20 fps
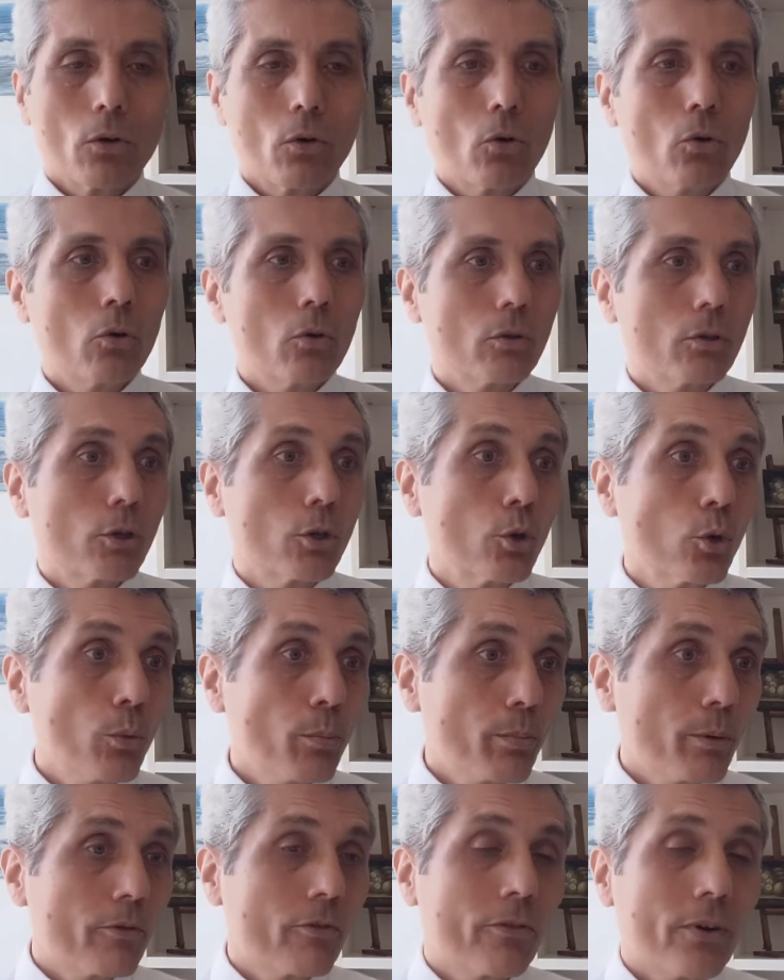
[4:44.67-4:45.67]
or the group
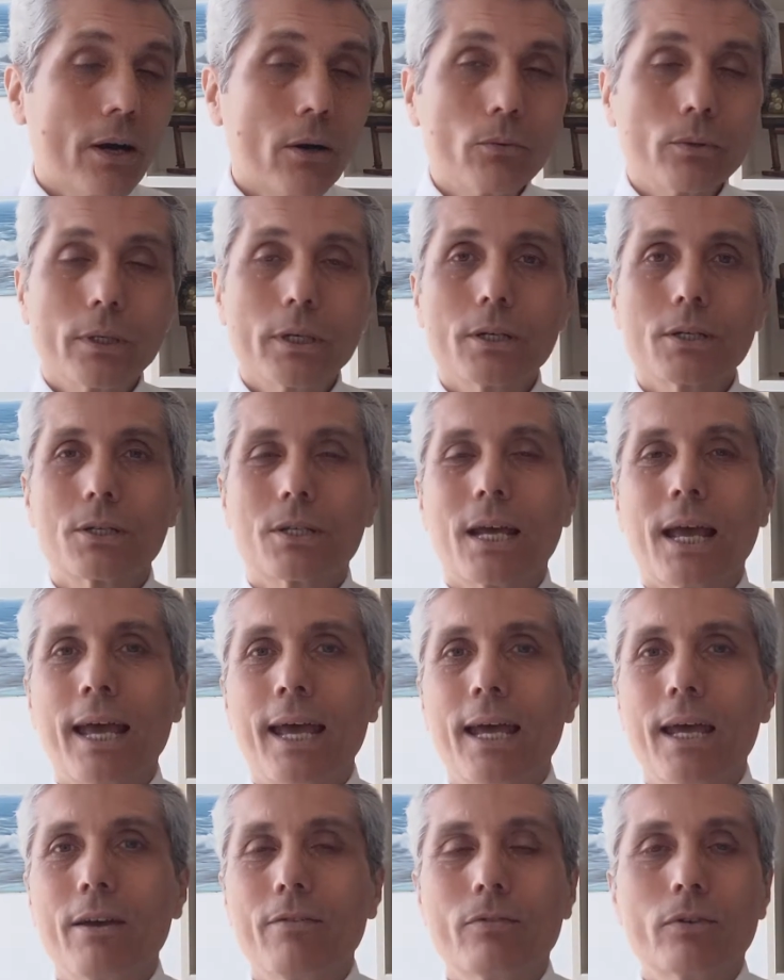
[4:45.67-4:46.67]
of founders
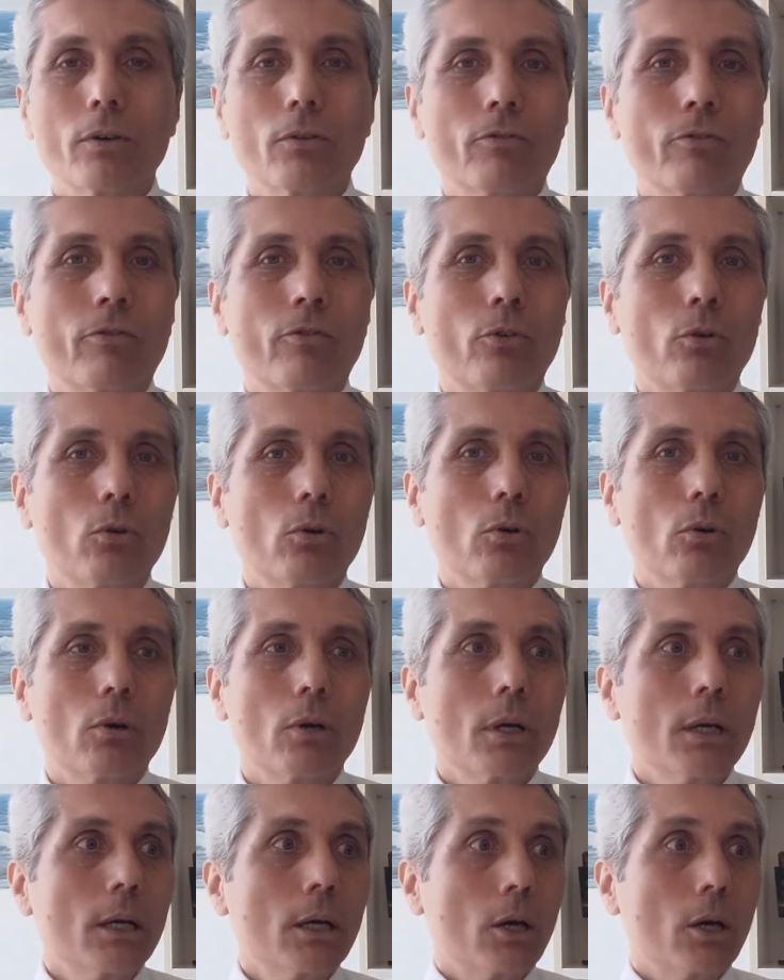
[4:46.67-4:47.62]
have for